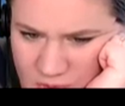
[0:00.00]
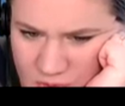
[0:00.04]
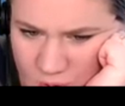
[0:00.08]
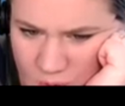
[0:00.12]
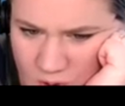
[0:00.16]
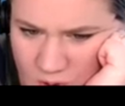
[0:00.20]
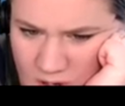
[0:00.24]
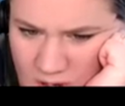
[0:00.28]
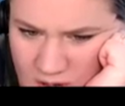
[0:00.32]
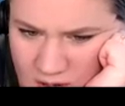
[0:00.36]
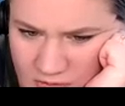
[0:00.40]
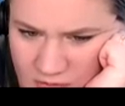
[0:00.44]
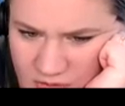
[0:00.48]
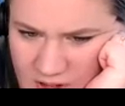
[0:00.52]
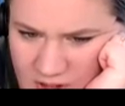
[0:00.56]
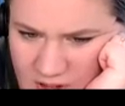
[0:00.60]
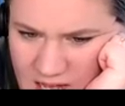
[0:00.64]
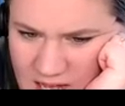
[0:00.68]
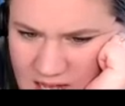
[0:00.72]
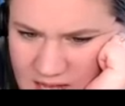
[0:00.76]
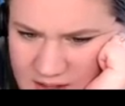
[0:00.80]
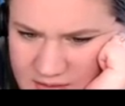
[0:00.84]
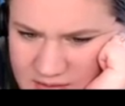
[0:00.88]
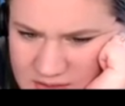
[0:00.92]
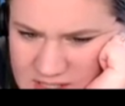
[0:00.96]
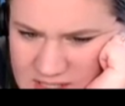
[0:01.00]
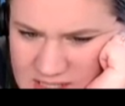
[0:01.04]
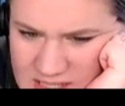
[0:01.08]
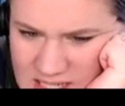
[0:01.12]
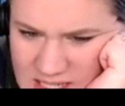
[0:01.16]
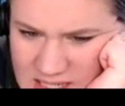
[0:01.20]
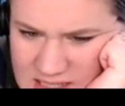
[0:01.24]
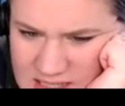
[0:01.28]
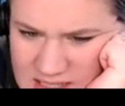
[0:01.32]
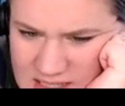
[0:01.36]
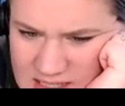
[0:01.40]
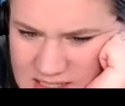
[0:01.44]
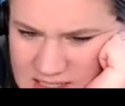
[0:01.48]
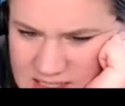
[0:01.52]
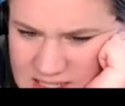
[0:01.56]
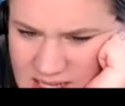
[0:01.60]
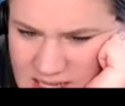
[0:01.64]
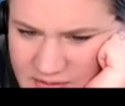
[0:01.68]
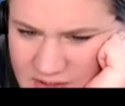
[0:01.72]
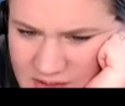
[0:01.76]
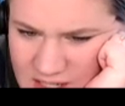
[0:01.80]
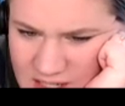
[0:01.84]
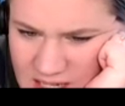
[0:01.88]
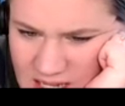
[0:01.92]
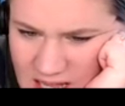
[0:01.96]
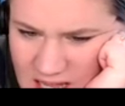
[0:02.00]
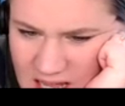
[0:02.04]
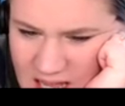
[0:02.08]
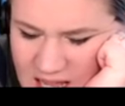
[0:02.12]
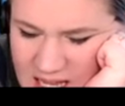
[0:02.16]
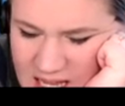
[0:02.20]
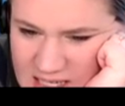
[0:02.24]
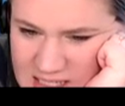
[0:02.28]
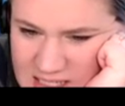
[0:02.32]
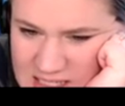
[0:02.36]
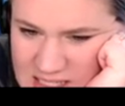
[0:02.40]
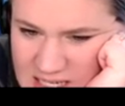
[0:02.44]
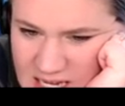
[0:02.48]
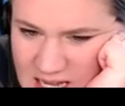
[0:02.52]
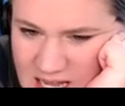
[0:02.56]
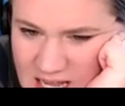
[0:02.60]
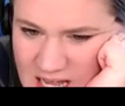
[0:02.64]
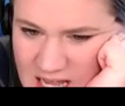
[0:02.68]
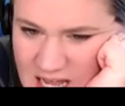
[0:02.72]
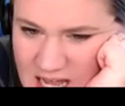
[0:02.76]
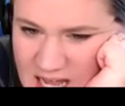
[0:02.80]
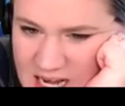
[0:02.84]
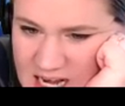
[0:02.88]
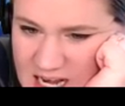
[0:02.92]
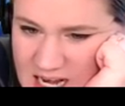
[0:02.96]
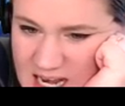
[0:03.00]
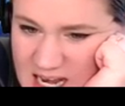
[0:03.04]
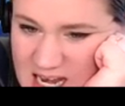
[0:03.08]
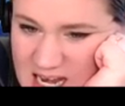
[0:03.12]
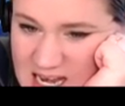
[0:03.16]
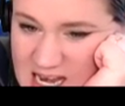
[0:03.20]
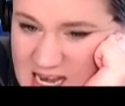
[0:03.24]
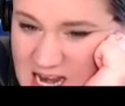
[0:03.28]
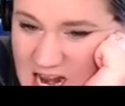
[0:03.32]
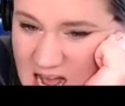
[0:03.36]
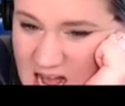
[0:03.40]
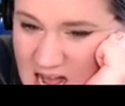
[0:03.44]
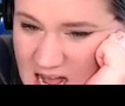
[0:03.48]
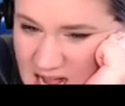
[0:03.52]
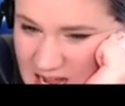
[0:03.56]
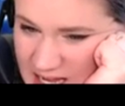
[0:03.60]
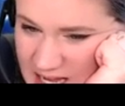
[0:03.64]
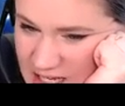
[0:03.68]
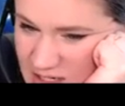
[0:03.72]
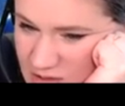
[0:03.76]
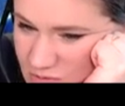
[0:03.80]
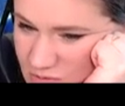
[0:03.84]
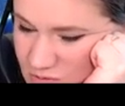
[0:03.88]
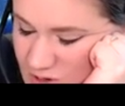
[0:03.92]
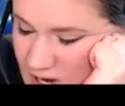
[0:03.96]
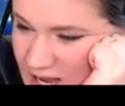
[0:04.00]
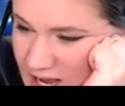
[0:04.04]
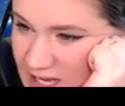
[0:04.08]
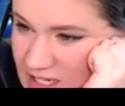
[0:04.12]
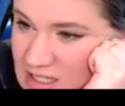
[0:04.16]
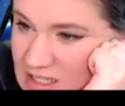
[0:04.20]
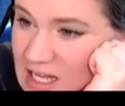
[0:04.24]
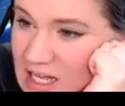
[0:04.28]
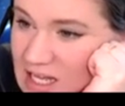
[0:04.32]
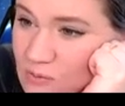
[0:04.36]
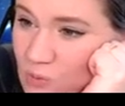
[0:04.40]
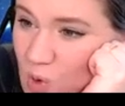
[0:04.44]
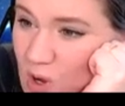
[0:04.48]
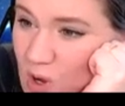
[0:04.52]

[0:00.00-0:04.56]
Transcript: 4, 5, 6, 7, 8, right? And